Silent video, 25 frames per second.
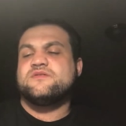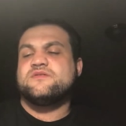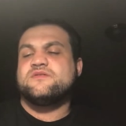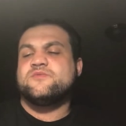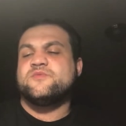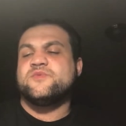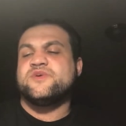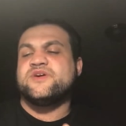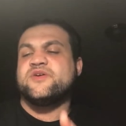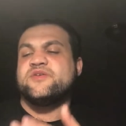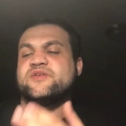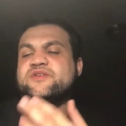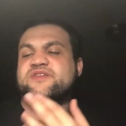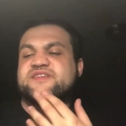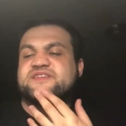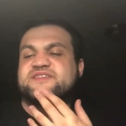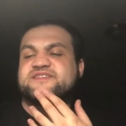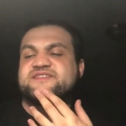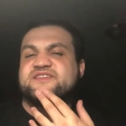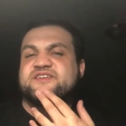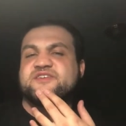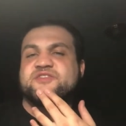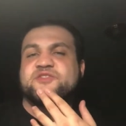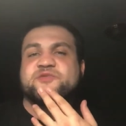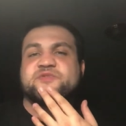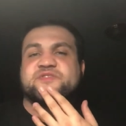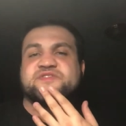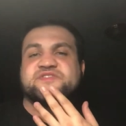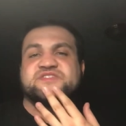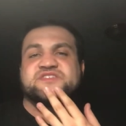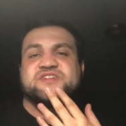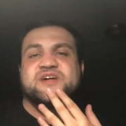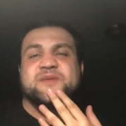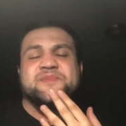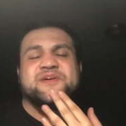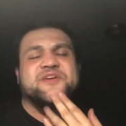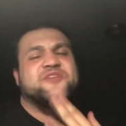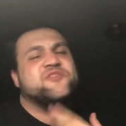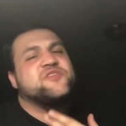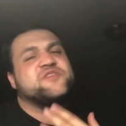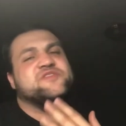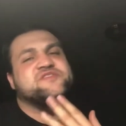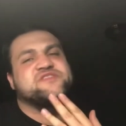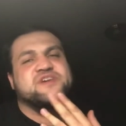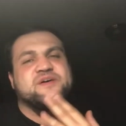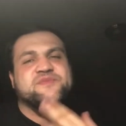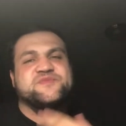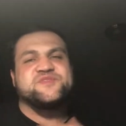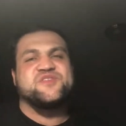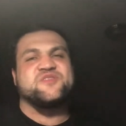we go to this uh, thrift shop. Now thrift
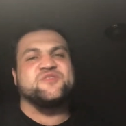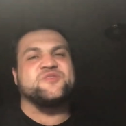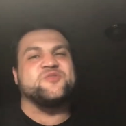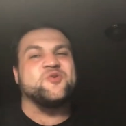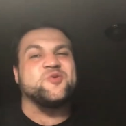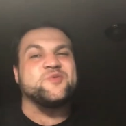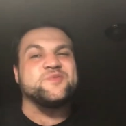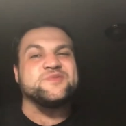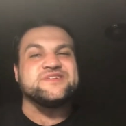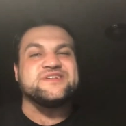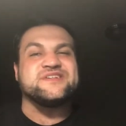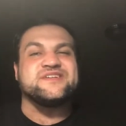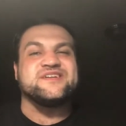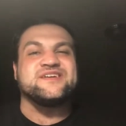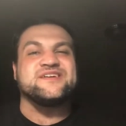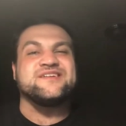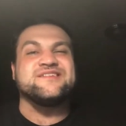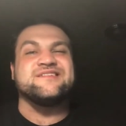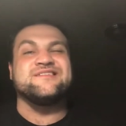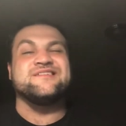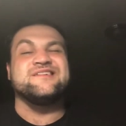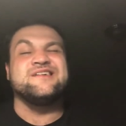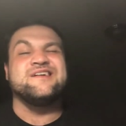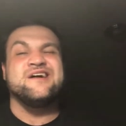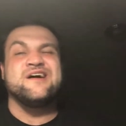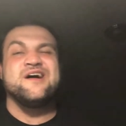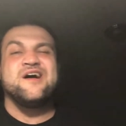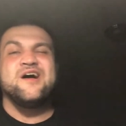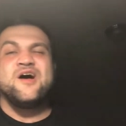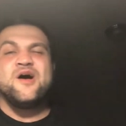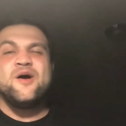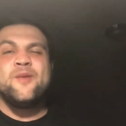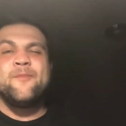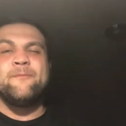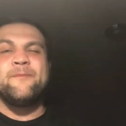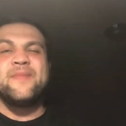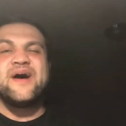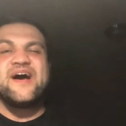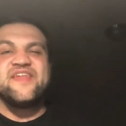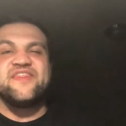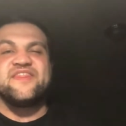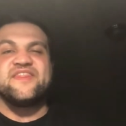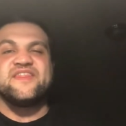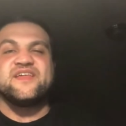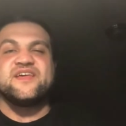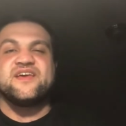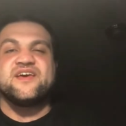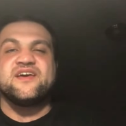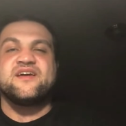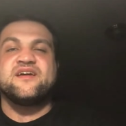shops aren't normally uh, my
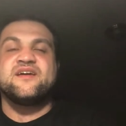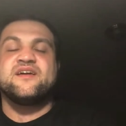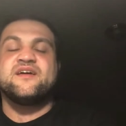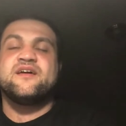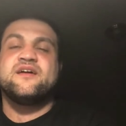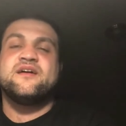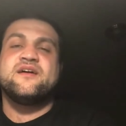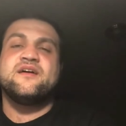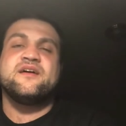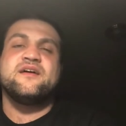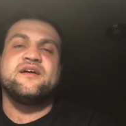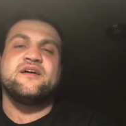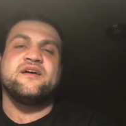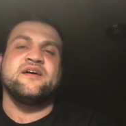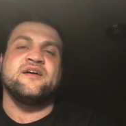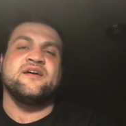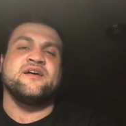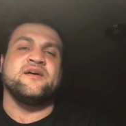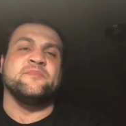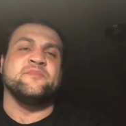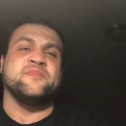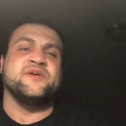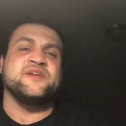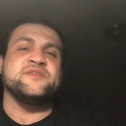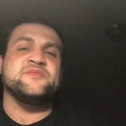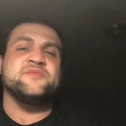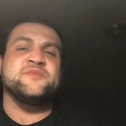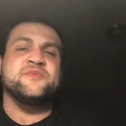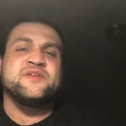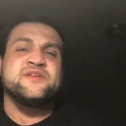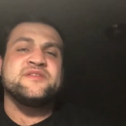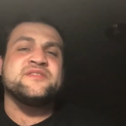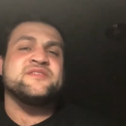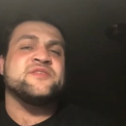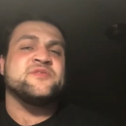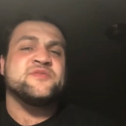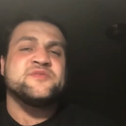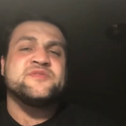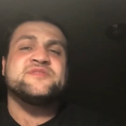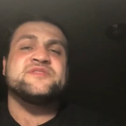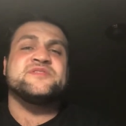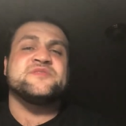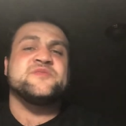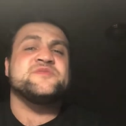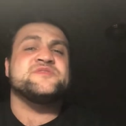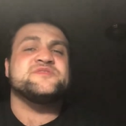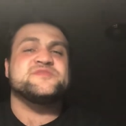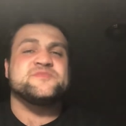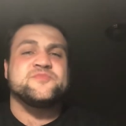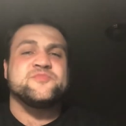thing. Uh, but it, it, there were
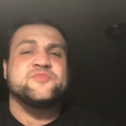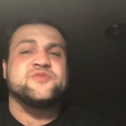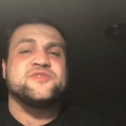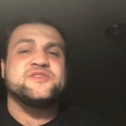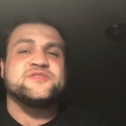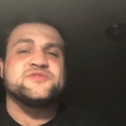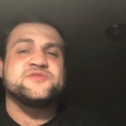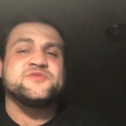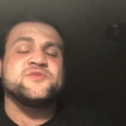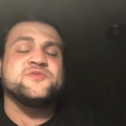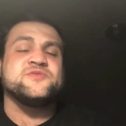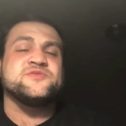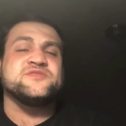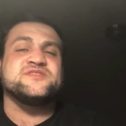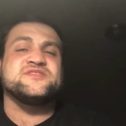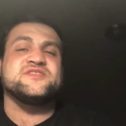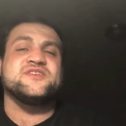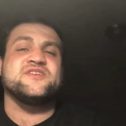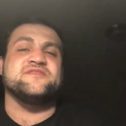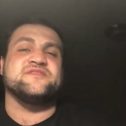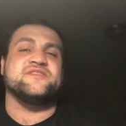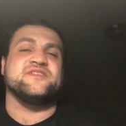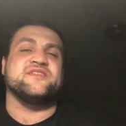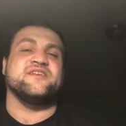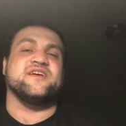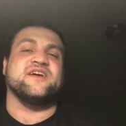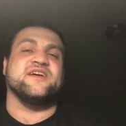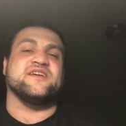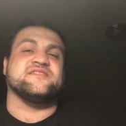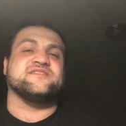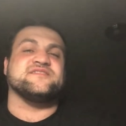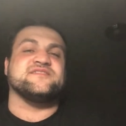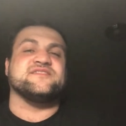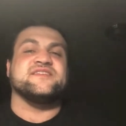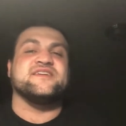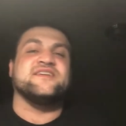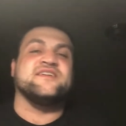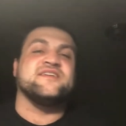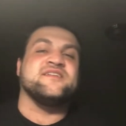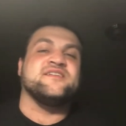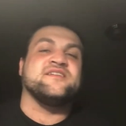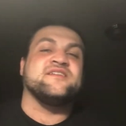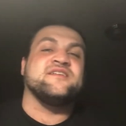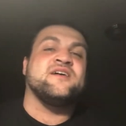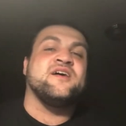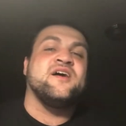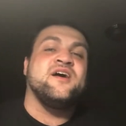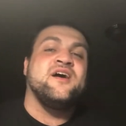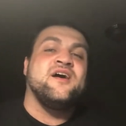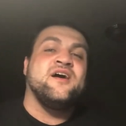there was some pretty cool stuff there actually.
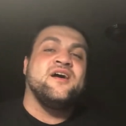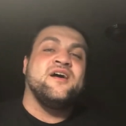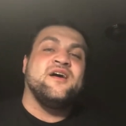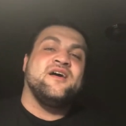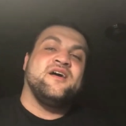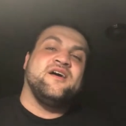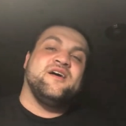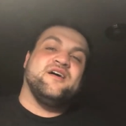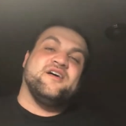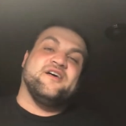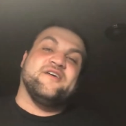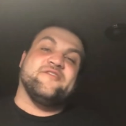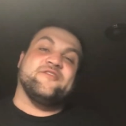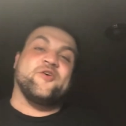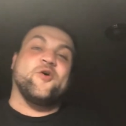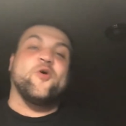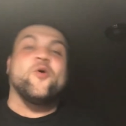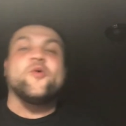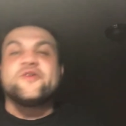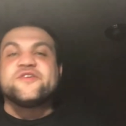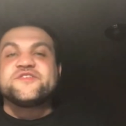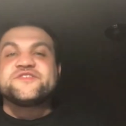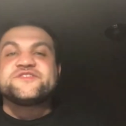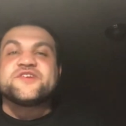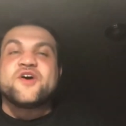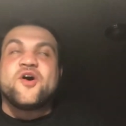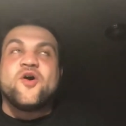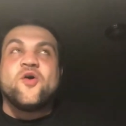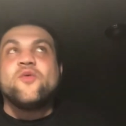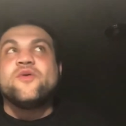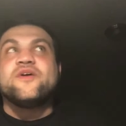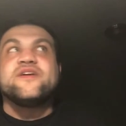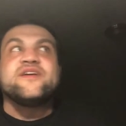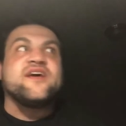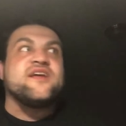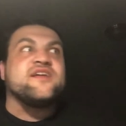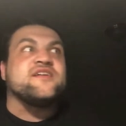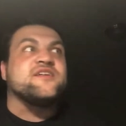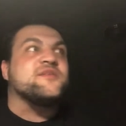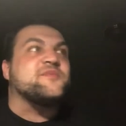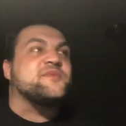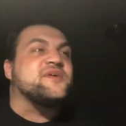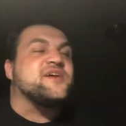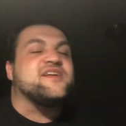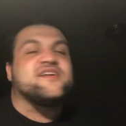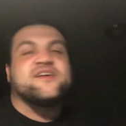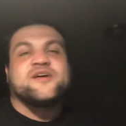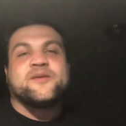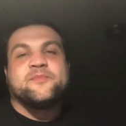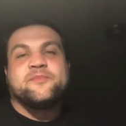Uh, of course, Owen ended up
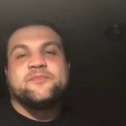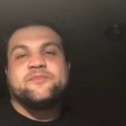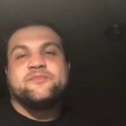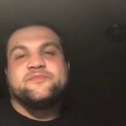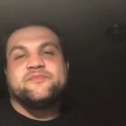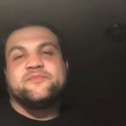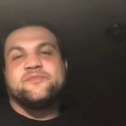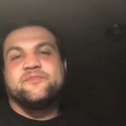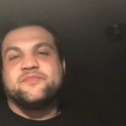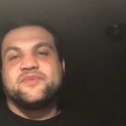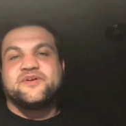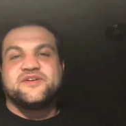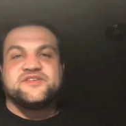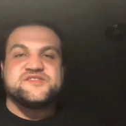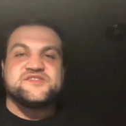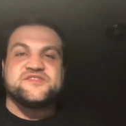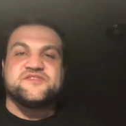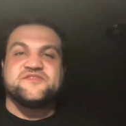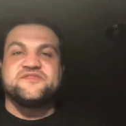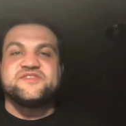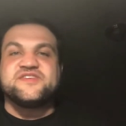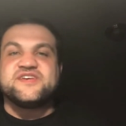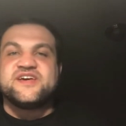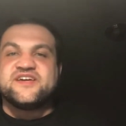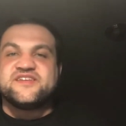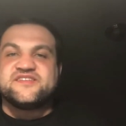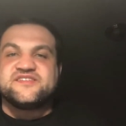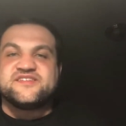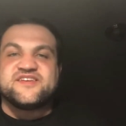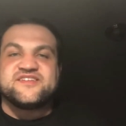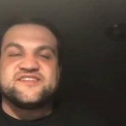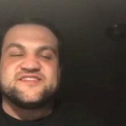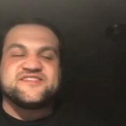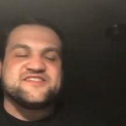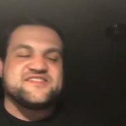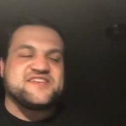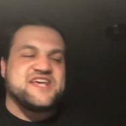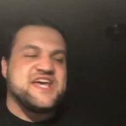getting a bunch of VHS